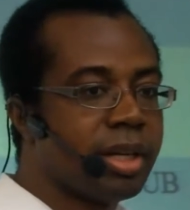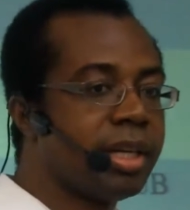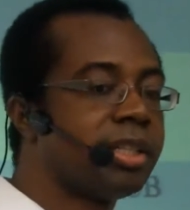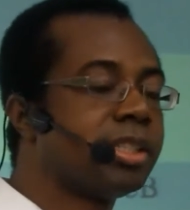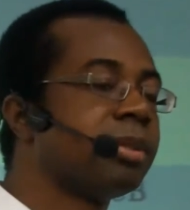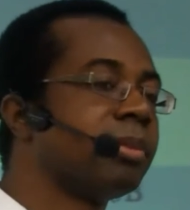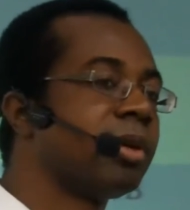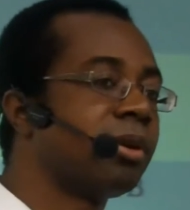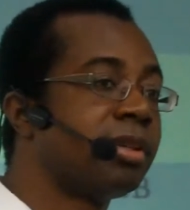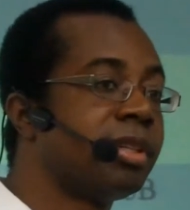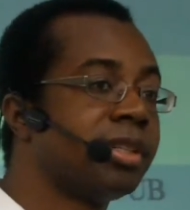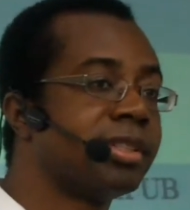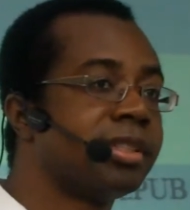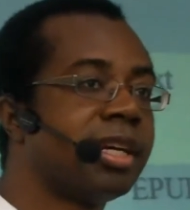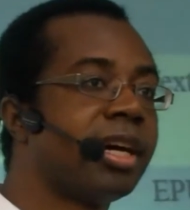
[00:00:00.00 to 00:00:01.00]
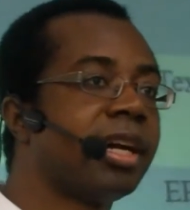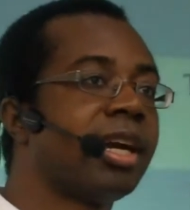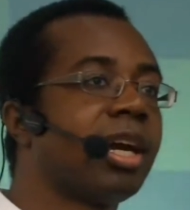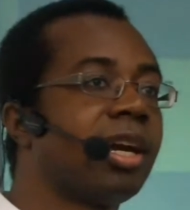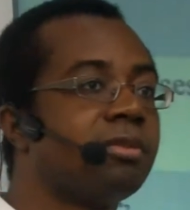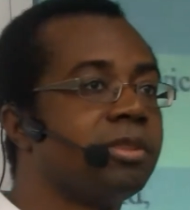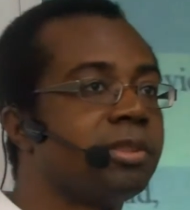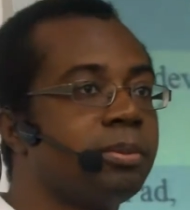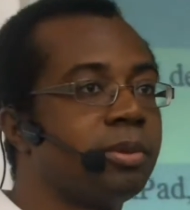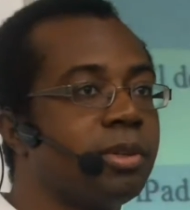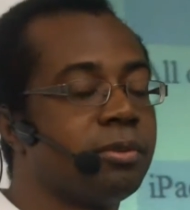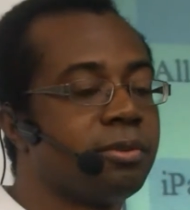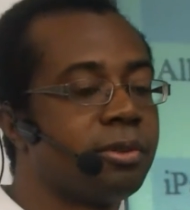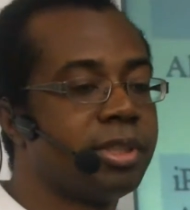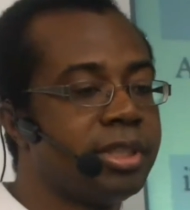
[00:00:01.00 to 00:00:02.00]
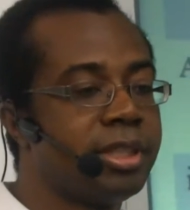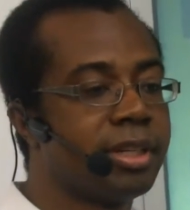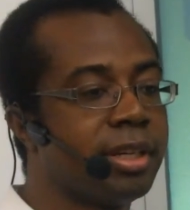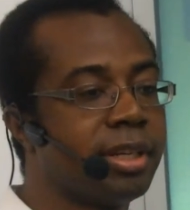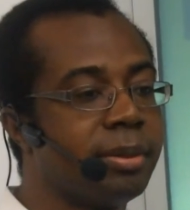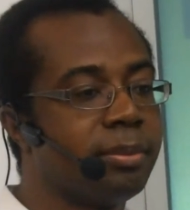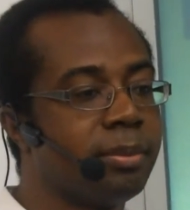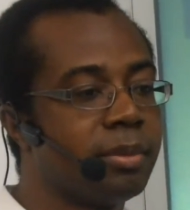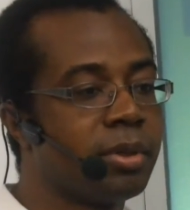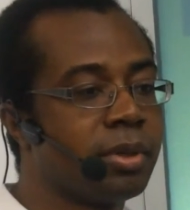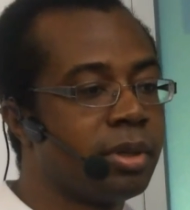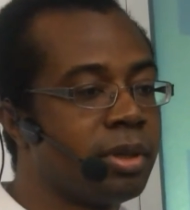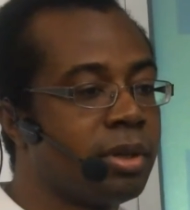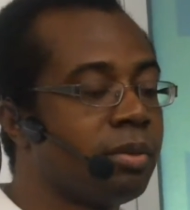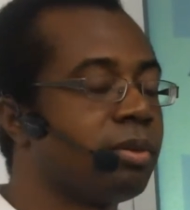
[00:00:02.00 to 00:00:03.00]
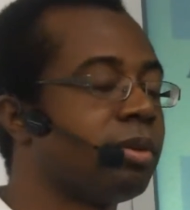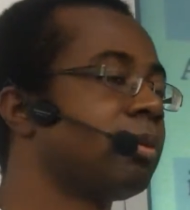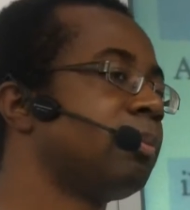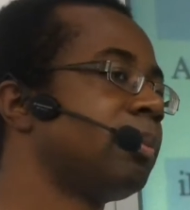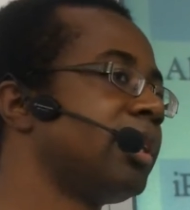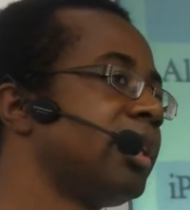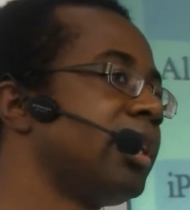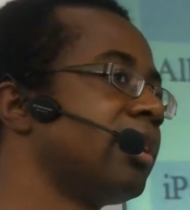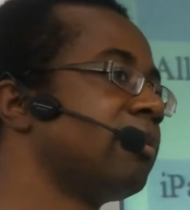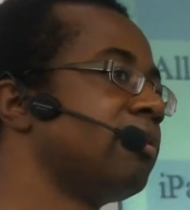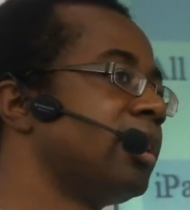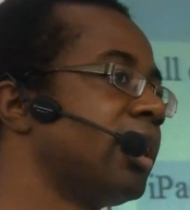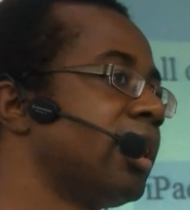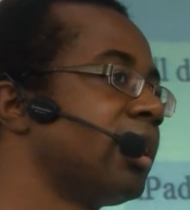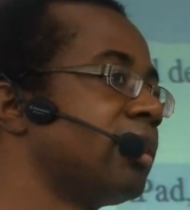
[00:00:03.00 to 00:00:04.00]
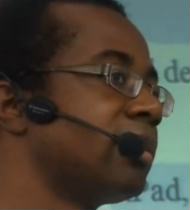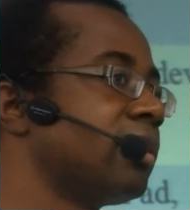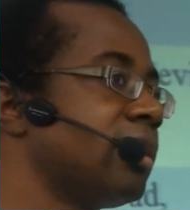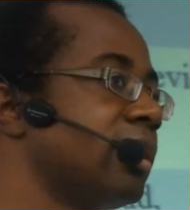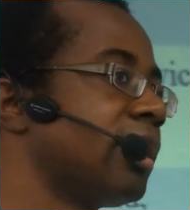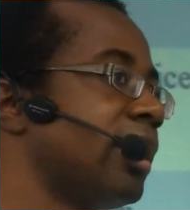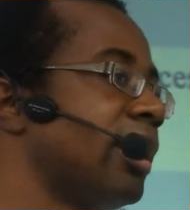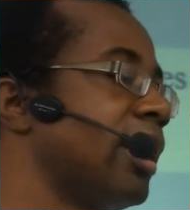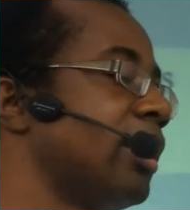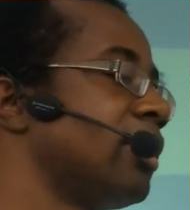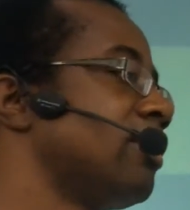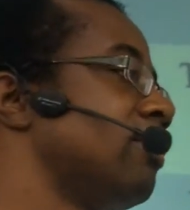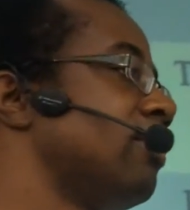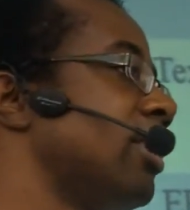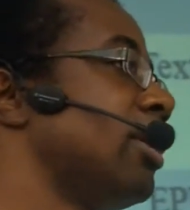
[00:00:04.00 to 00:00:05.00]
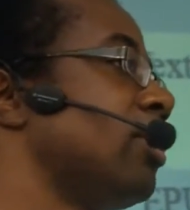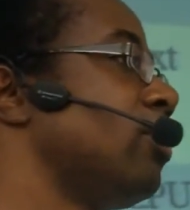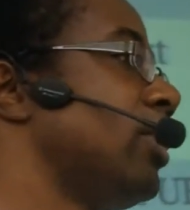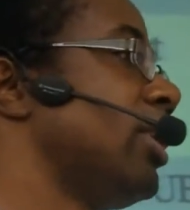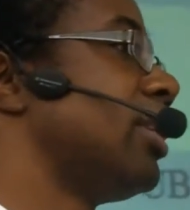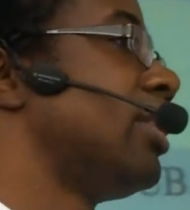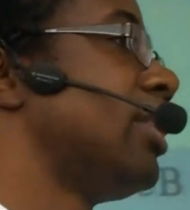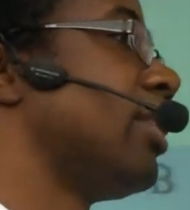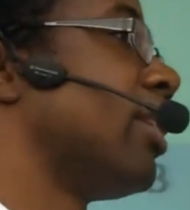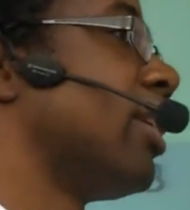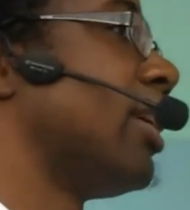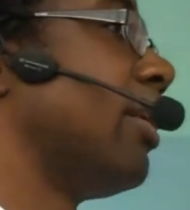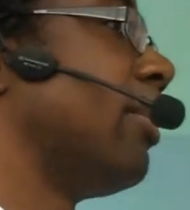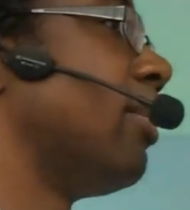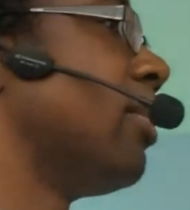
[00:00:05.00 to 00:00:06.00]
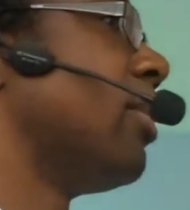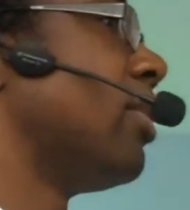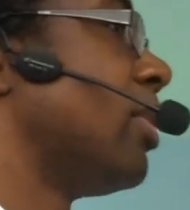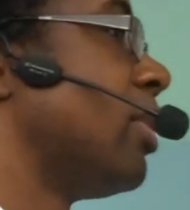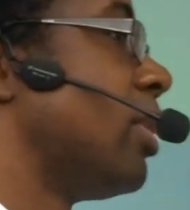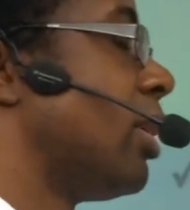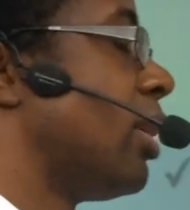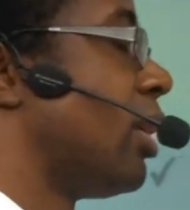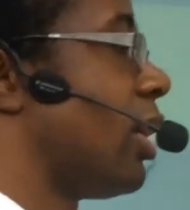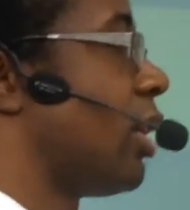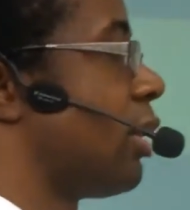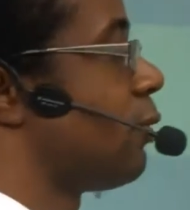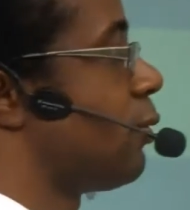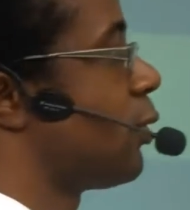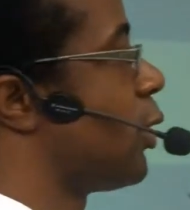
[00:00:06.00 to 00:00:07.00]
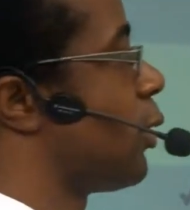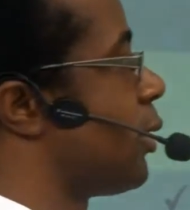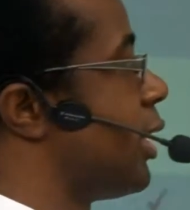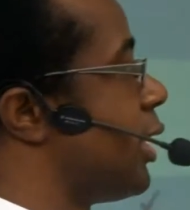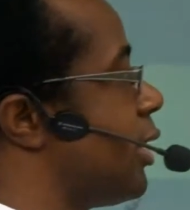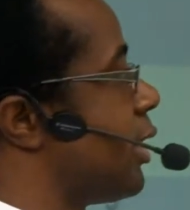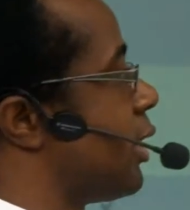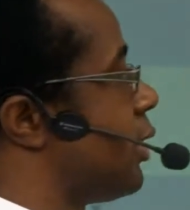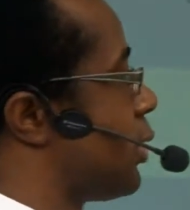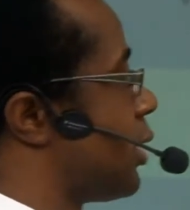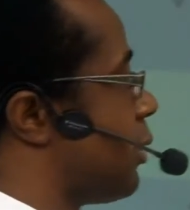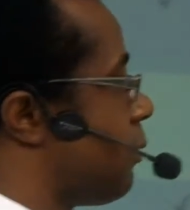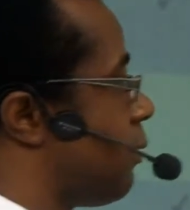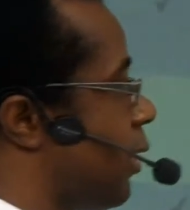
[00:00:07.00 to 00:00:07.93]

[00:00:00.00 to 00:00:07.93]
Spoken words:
HTML does not have support for DRM. Well, PDF does. It has a very weak DRM. If you go on the internet, you can